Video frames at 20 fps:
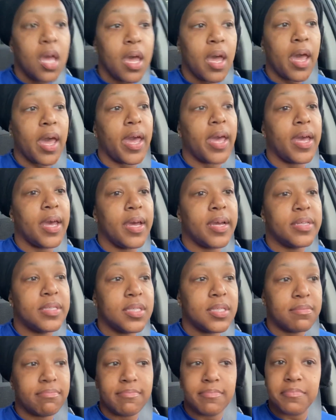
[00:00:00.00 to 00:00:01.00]

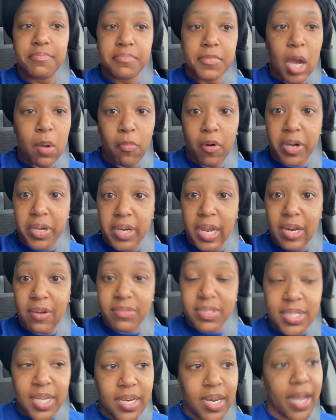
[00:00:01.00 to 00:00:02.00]
and I'm working out
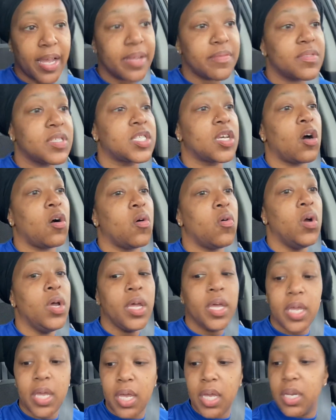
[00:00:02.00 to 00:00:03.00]
on Sunday. So
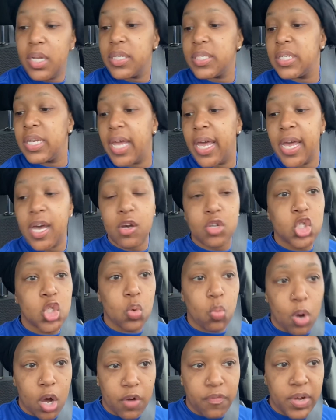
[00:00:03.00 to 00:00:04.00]
it is now
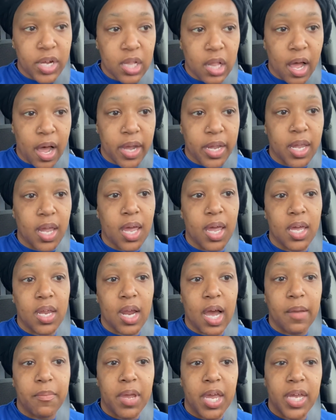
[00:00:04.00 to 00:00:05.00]
12 o'clock
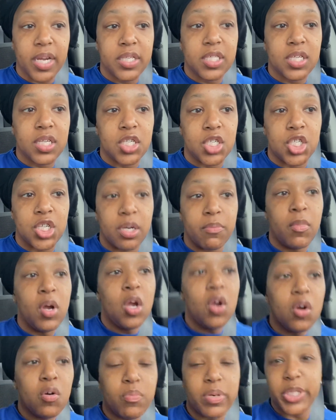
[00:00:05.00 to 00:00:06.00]
and I'm headed to the
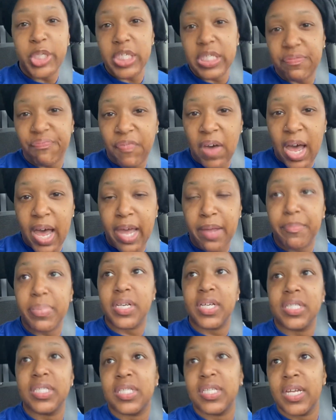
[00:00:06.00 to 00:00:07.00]
gym, which is fine
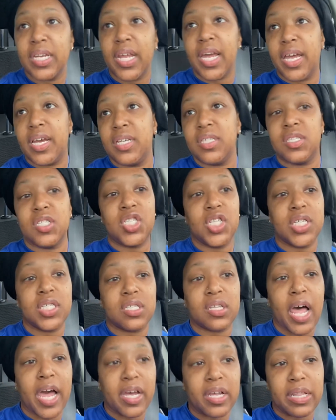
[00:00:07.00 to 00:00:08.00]
because Sunday is
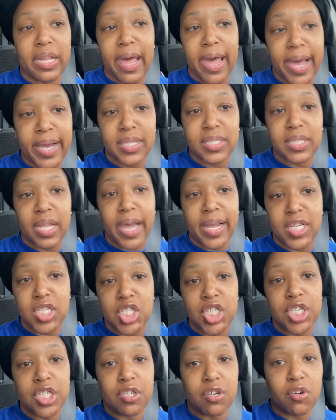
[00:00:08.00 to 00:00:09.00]
just like lax, like
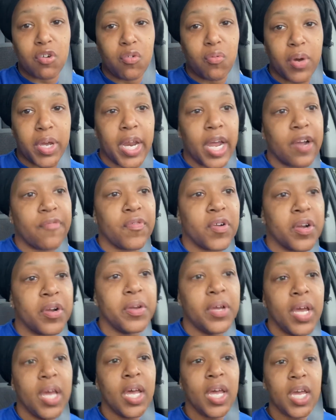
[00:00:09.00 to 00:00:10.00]
chill, whatever.
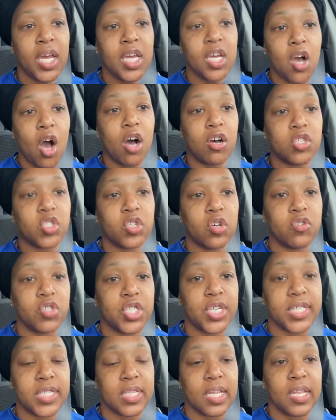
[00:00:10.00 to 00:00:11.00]
He also
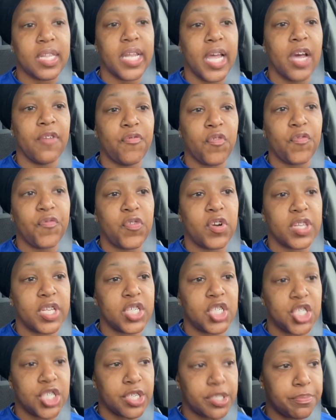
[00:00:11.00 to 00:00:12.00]
just left for the
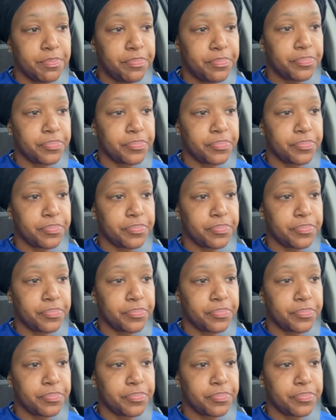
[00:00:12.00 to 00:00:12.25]
gym.